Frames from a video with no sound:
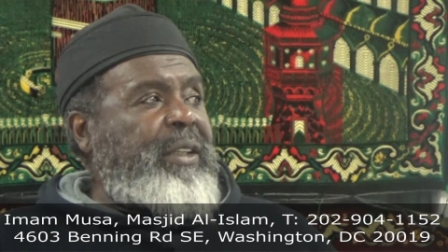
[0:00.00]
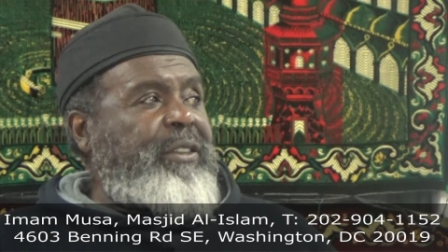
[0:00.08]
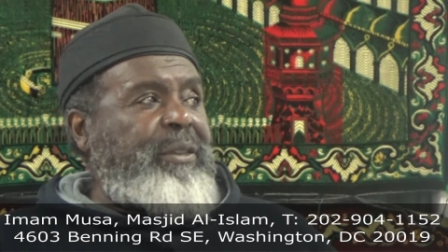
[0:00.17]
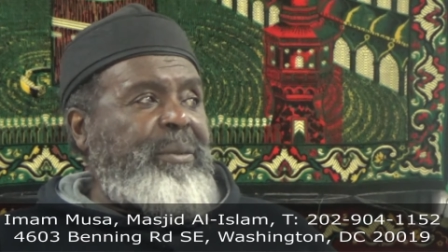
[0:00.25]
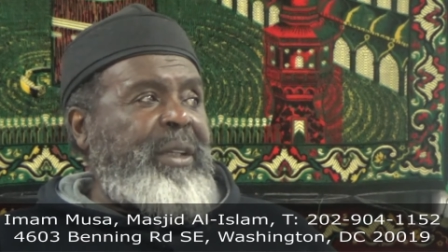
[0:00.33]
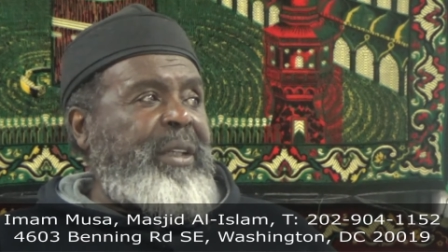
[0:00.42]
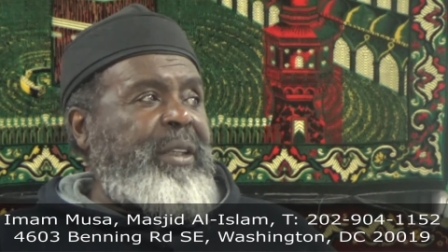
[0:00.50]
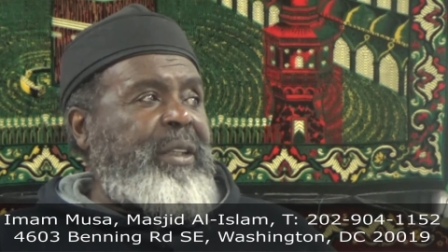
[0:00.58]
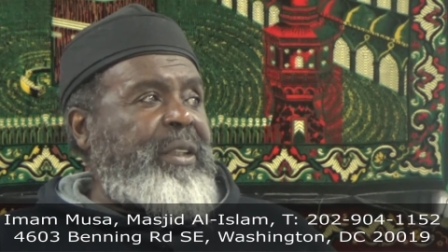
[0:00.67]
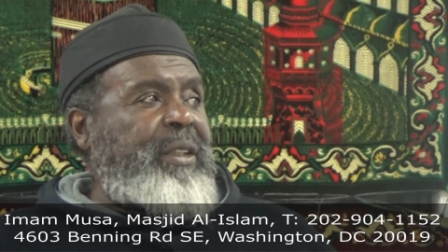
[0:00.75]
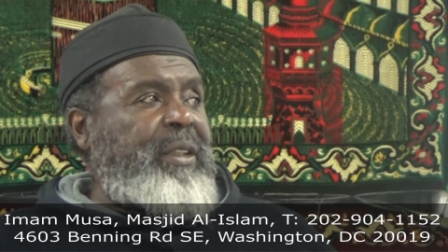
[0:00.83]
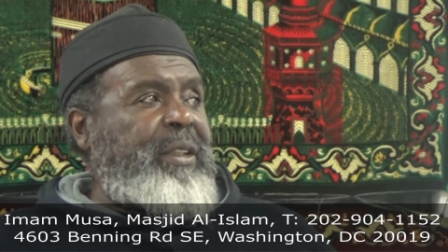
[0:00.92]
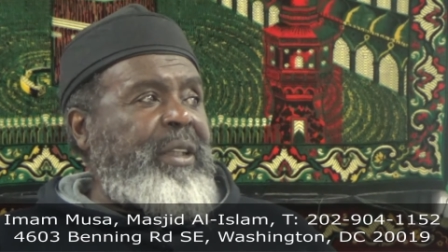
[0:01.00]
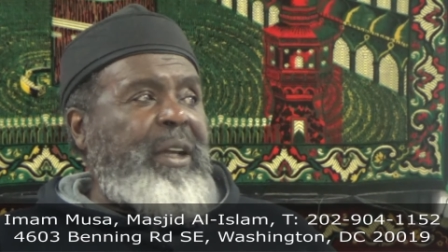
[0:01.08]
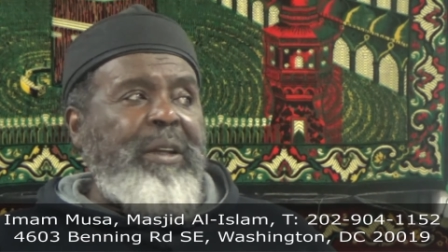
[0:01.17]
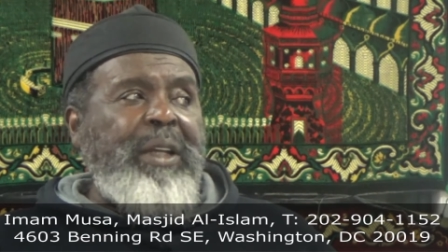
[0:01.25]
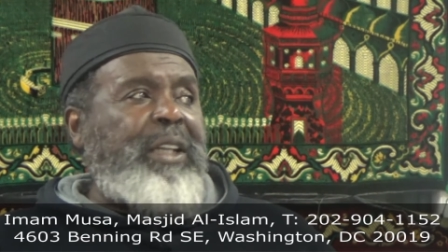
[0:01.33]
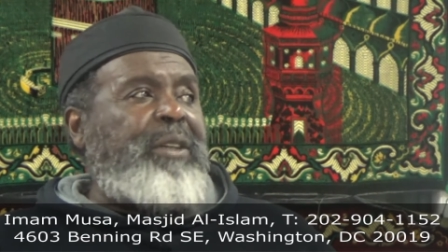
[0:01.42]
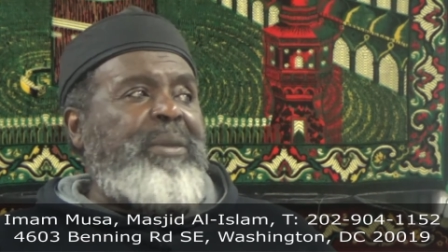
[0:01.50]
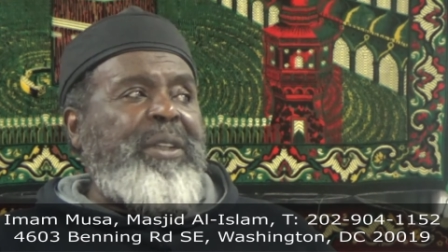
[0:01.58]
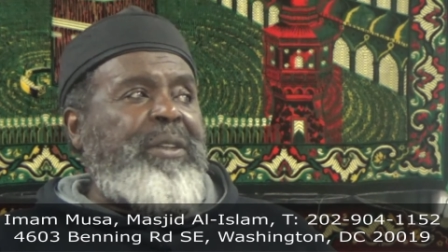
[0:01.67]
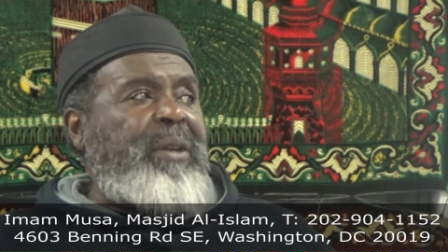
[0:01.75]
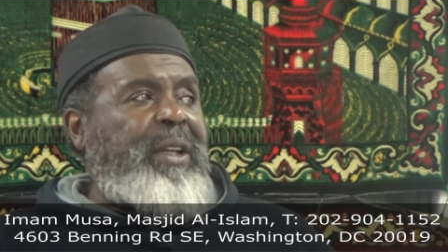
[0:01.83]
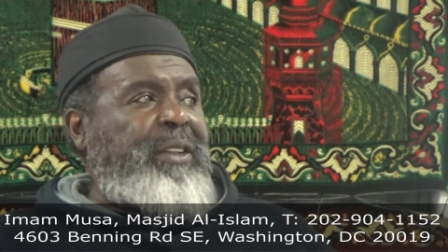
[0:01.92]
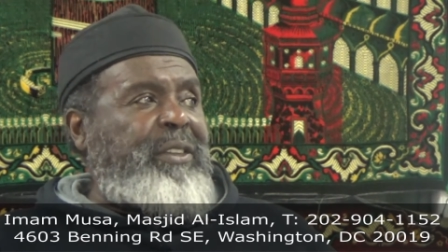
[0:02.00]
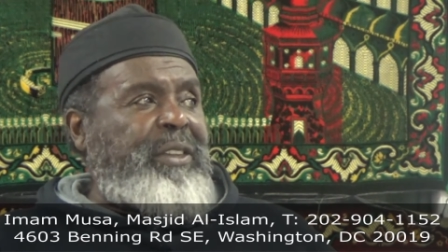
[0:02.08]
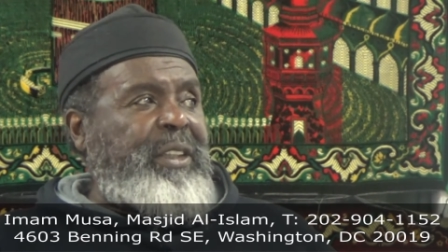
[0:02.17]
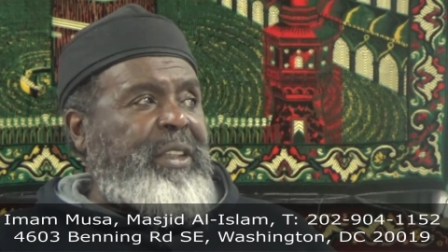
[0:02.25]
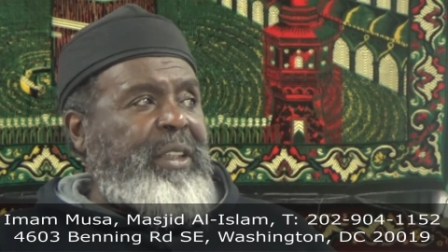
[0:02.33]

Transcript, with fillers: I said, man, y'all got to be crazy.